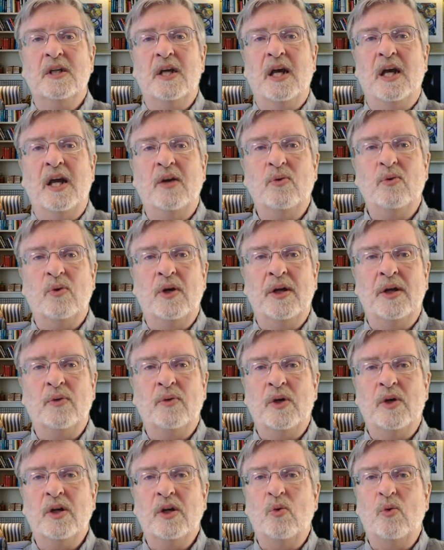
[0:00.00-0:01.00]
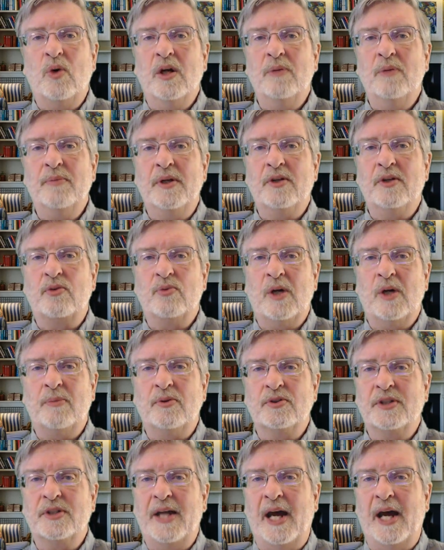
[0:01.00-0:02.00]
And, and 101 means
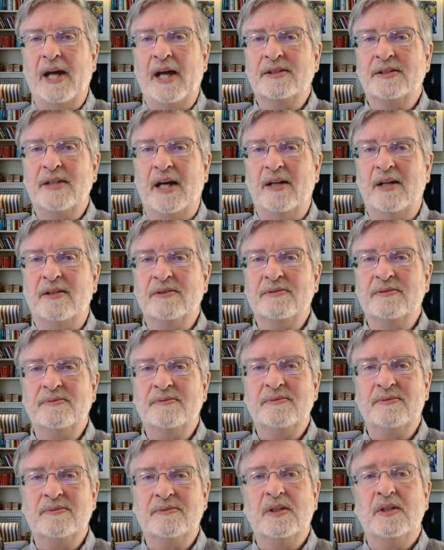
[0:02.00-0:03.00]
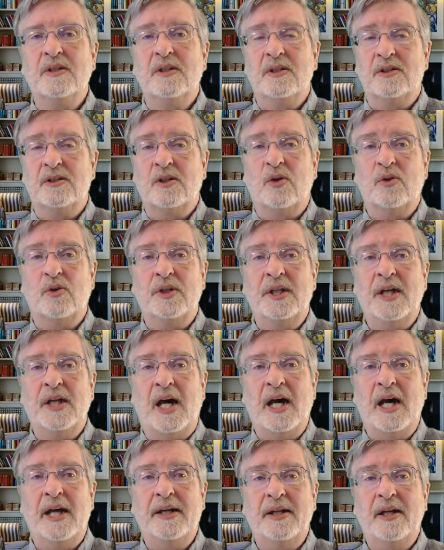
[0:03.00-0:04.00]
rebels cast out. So the
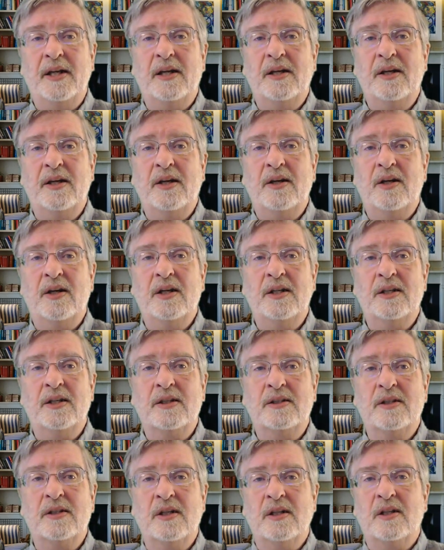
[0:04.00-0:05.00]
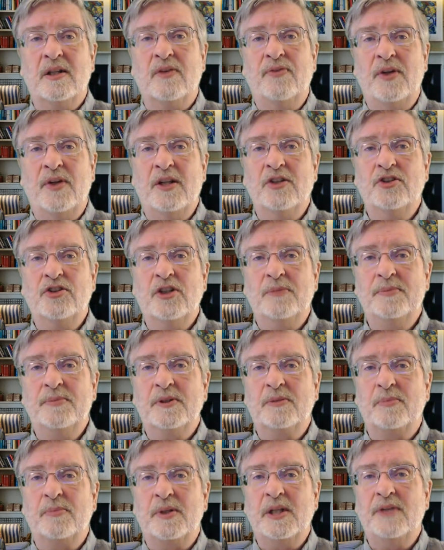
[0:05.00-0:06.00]
idea here is the fellowship
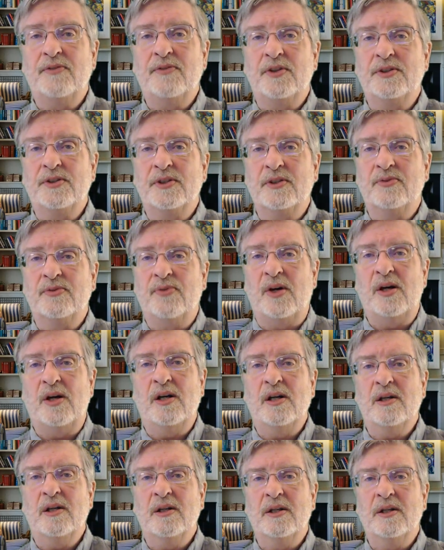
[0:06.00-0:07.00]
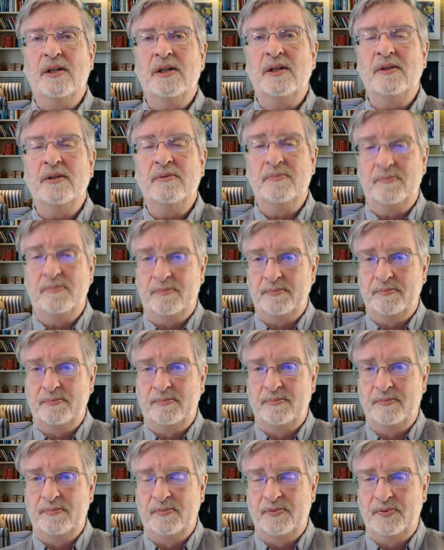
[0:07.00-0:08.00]
of believers is far and
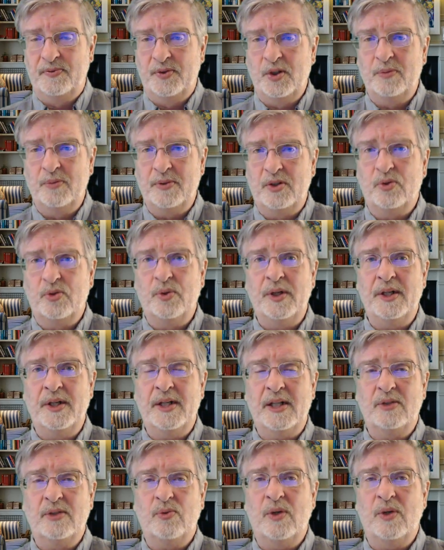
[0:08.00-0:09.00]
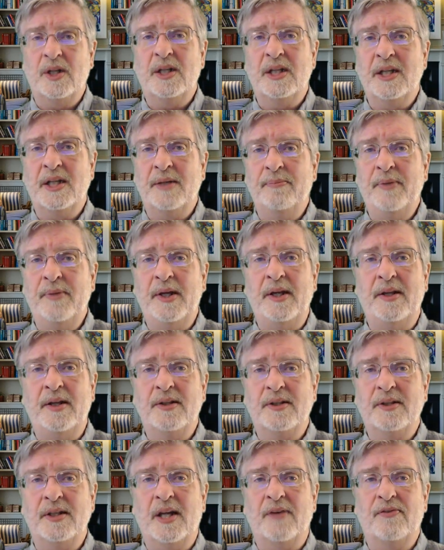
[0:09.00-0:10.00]
few between. That's one of the
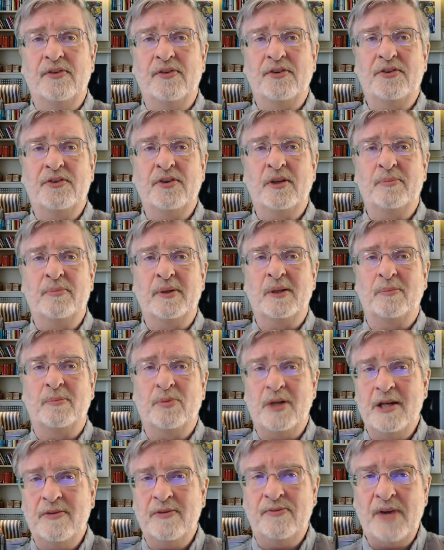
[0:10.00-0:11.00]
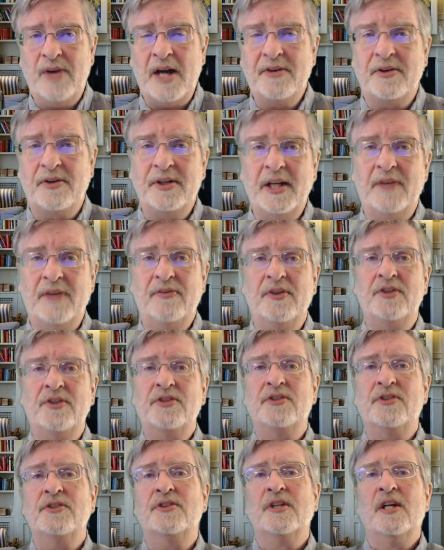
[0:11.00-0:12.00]
meanings and definitions. But the prime factor
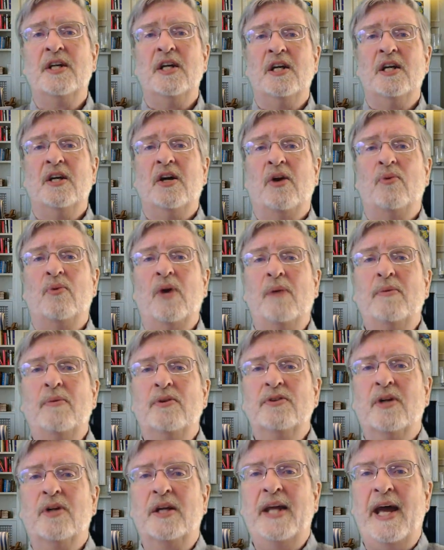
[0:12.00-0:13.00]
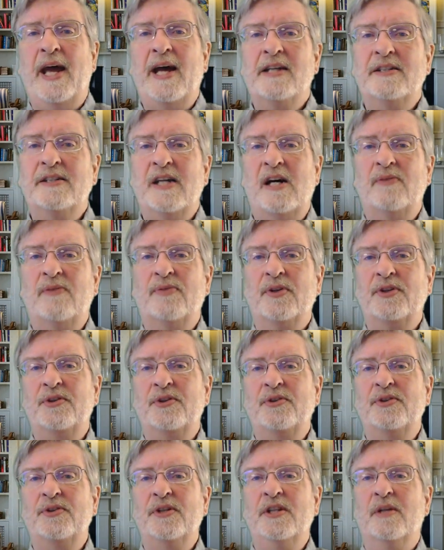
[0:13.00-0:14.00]
definitions rebels are cast out for
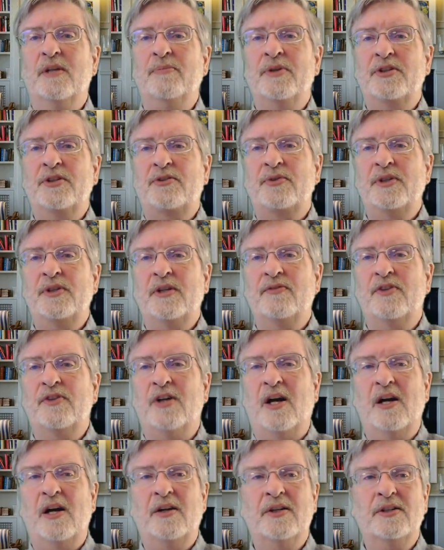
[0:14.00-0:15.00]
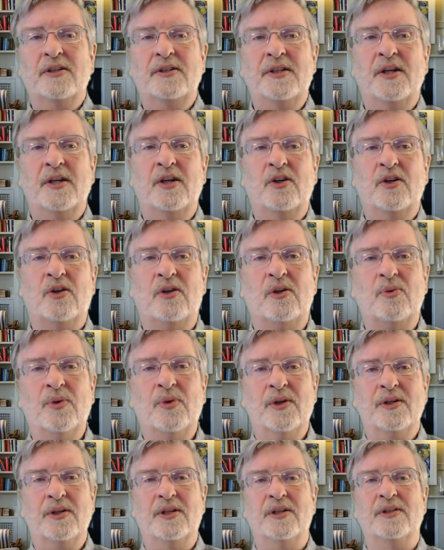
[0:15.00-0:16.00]
using the mystery of darkness, the occult
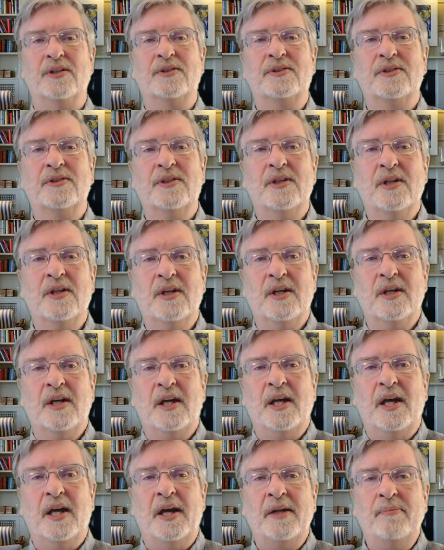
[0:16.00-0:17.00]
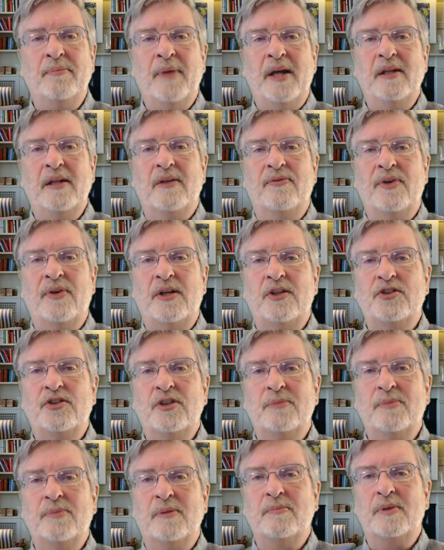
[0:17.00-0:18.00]
workings, and make the
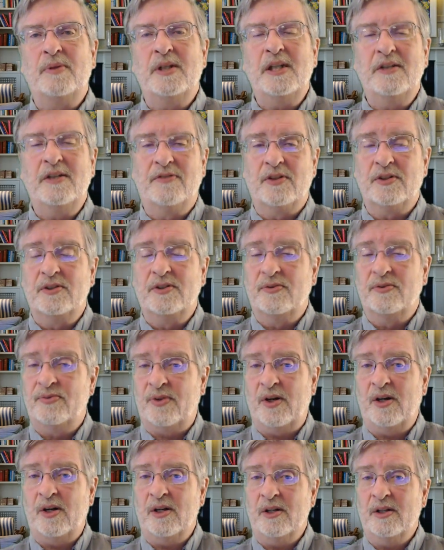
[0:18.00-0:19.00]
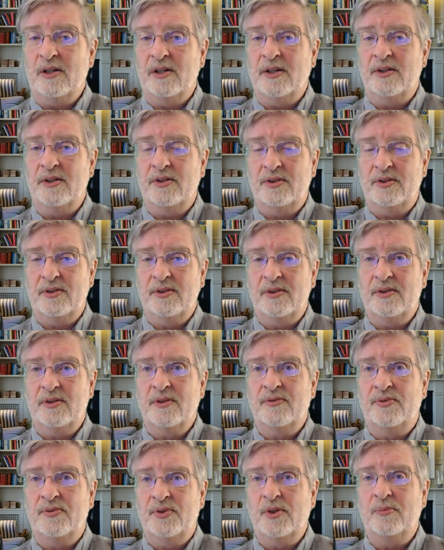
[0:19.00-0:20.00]
fellowship of believers far and
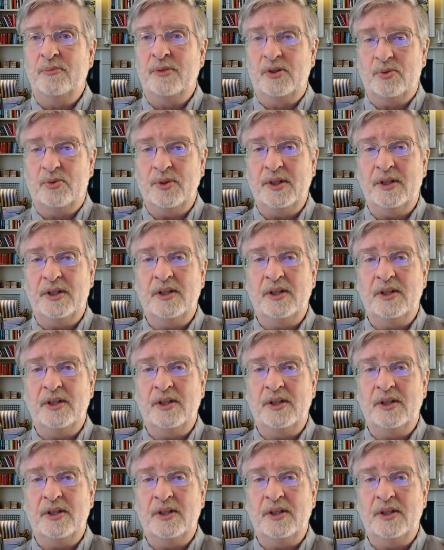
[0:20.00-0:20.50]
few between.